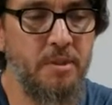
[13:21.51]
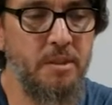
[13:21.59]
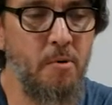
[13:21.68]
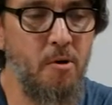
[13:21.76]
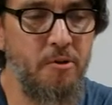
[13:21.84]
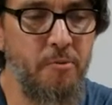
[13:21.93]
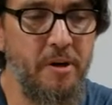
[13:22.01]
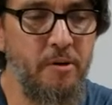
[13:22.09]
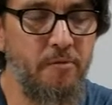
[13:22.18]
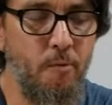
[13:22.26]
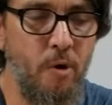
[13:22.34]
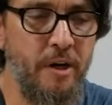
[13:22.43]
small 3 or
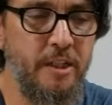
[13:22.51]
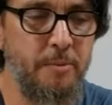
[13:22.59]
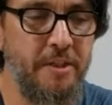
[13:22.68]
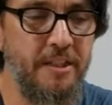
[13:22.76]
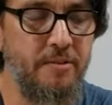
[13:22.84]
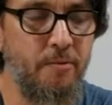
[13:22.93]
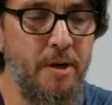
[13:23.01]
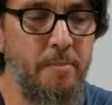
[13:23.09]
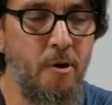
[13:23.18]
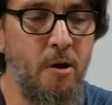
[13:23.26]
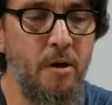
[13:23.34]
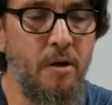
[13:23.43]
4 inch piece of
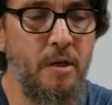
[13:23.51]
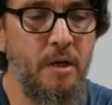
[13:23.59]
rebar,